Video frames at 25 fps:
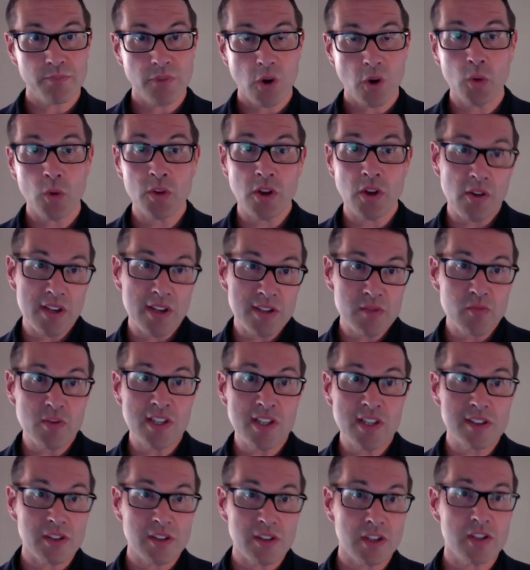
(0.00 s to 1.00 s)
Although there is
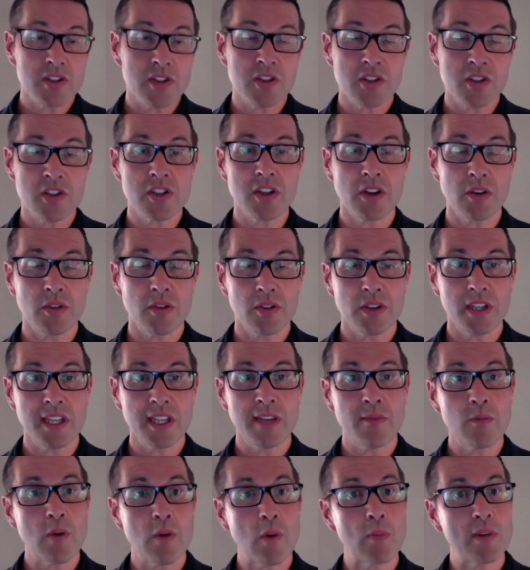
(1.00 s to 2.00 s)
research to show that
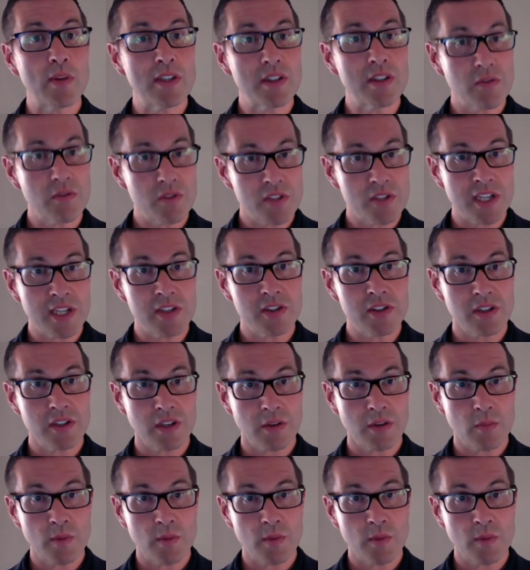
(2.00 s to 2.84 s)
even when we don't gesture,